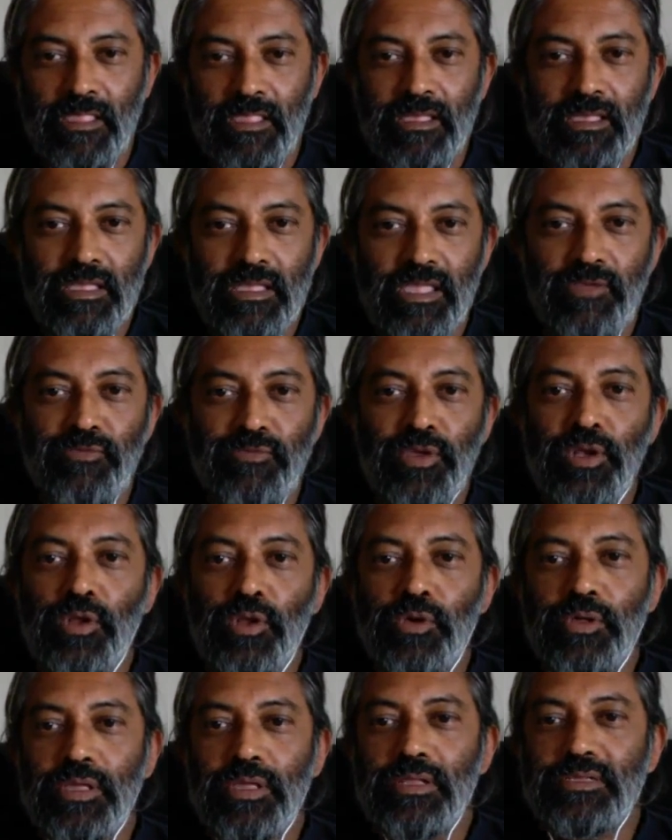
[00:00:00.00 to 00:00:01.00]
if you
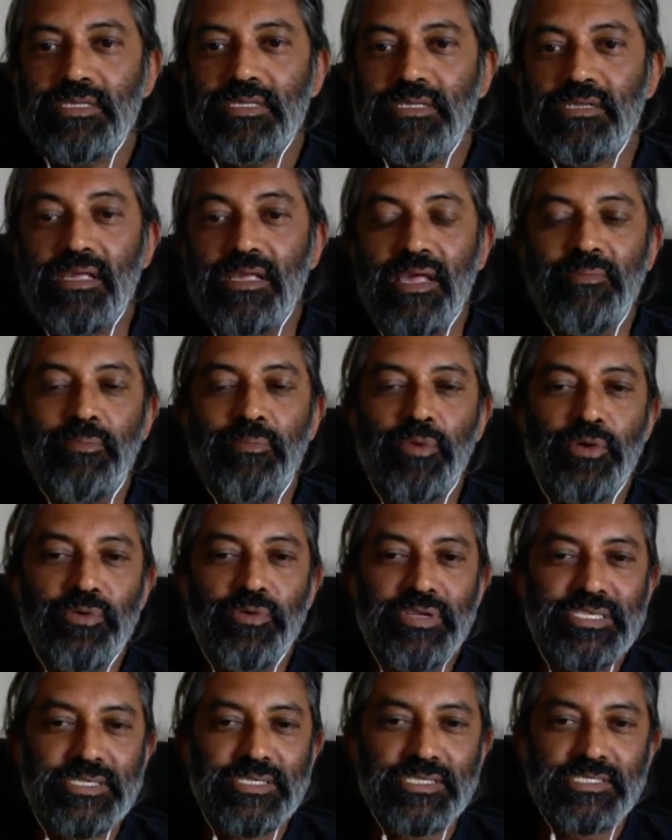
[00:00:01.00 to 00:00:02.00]
look at
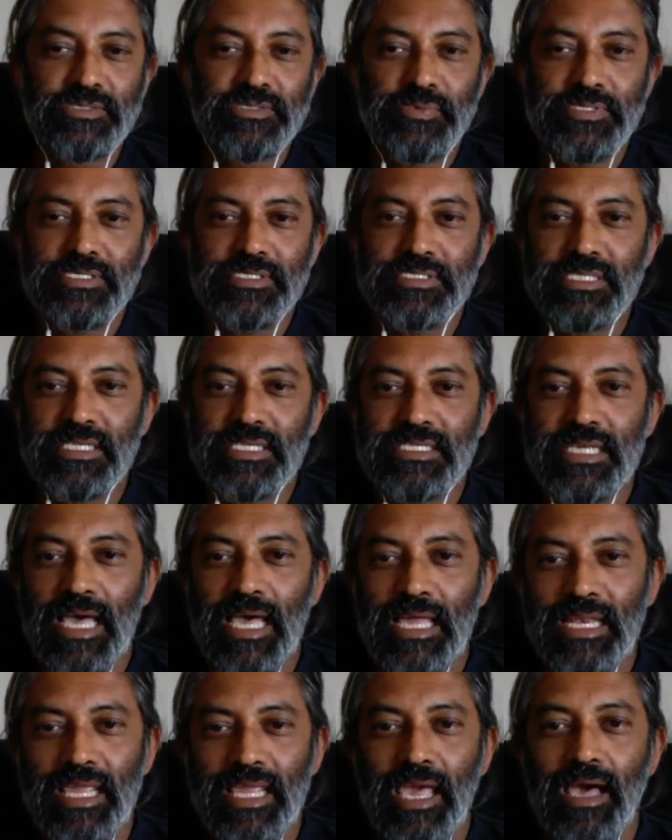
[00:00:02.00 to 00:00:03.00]
Mauritius, which is a
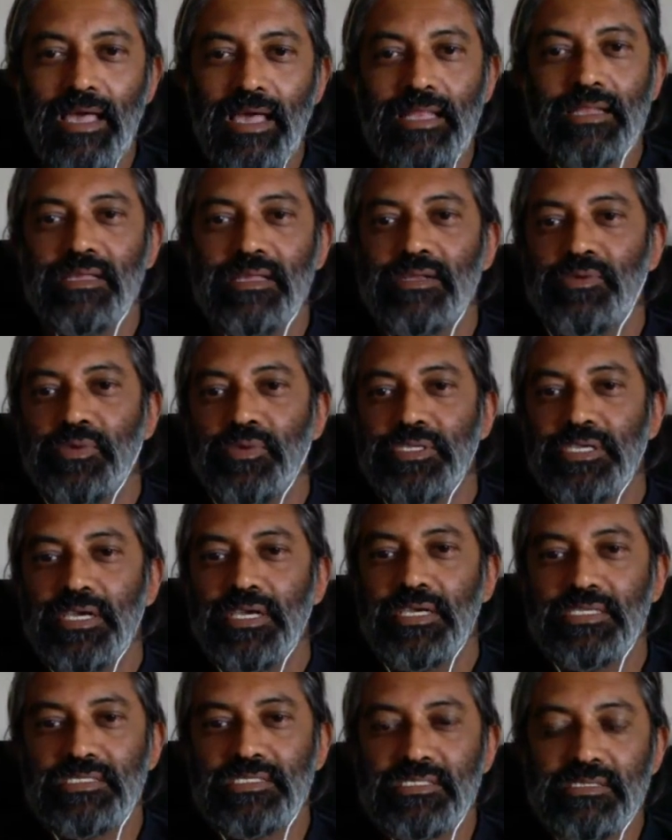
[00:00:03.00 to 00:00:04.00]
tiny island which
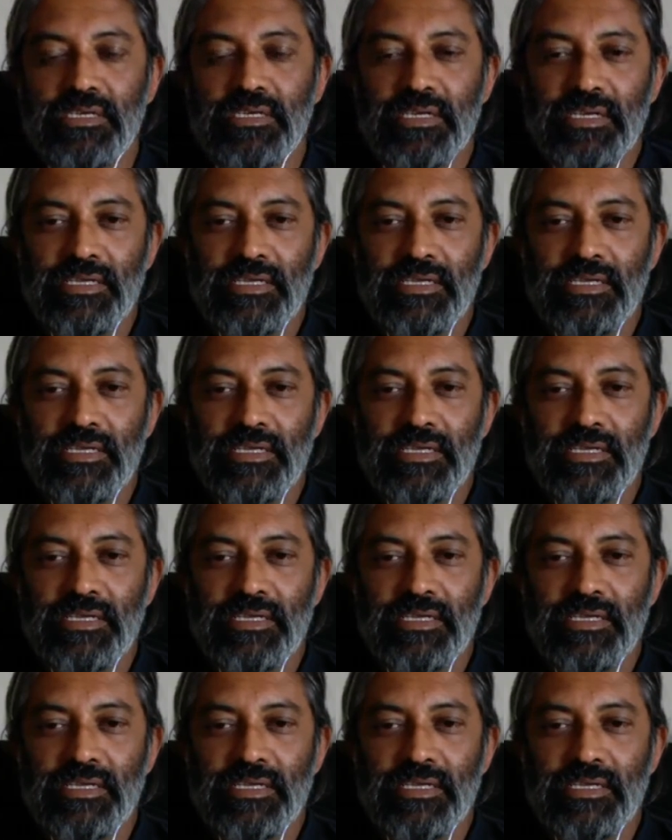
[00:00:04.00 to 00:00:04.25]
has